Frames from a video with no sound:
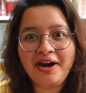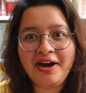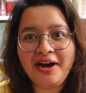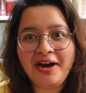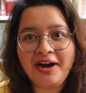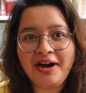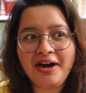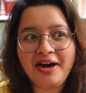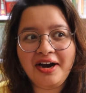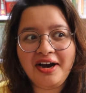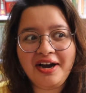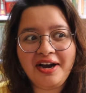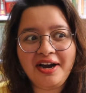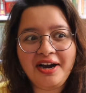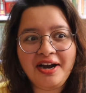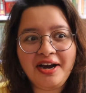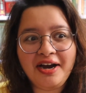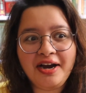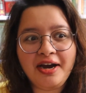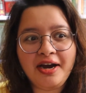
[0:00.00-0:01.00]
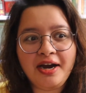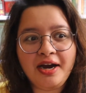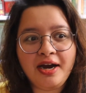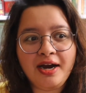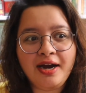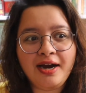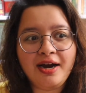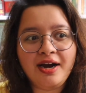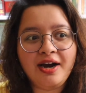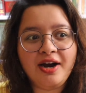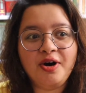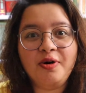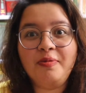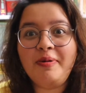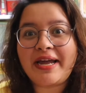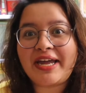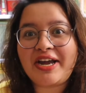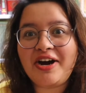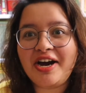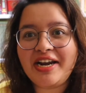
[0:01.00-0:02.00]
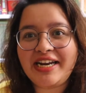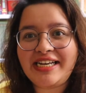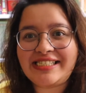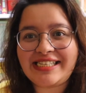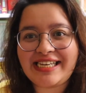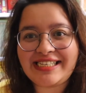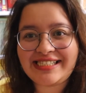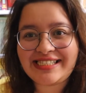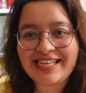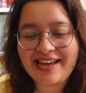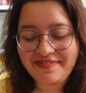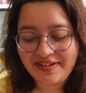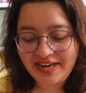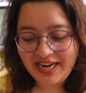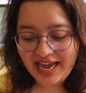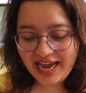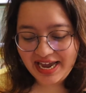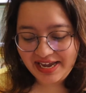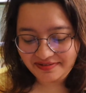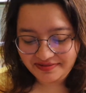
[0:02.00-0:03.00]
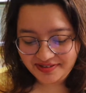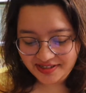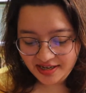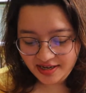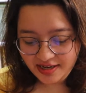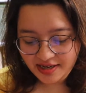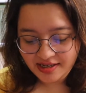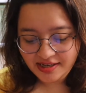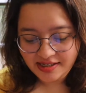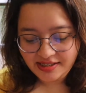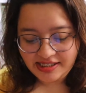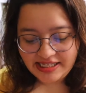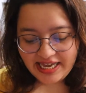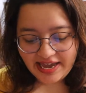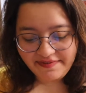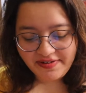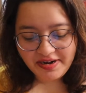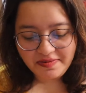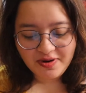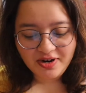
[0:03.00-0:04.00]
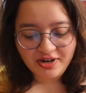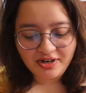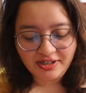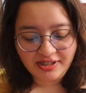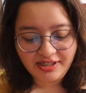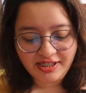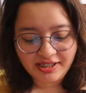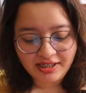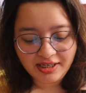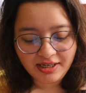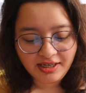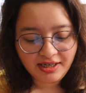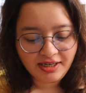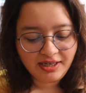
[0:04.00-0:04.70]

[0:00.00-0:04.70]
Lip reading: Dark heart. Oh my god, is it 7 lives? 7 moons?